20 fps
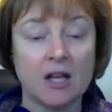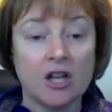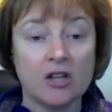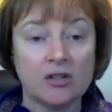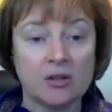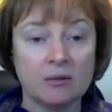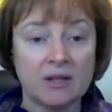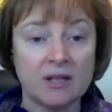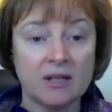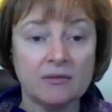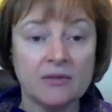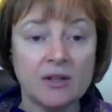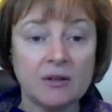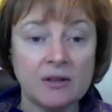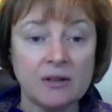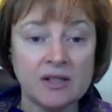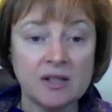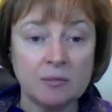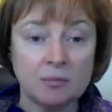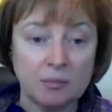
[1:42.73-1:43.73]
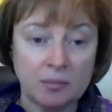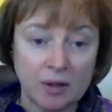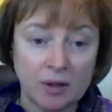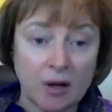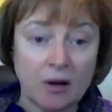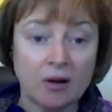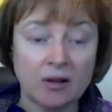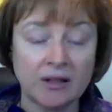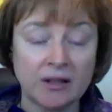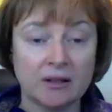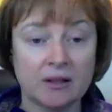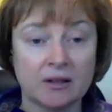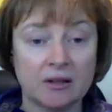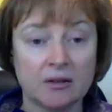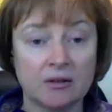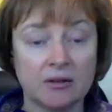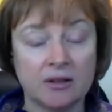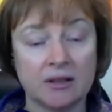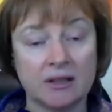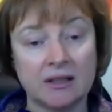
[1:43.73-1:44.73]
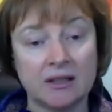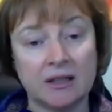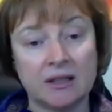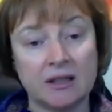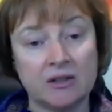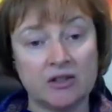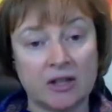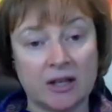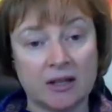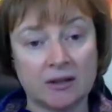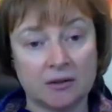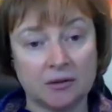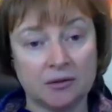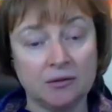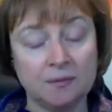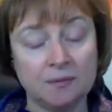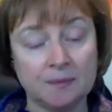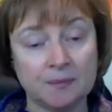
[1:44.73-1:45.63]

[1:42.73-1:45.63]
So if there is a block in the Kundalini channel,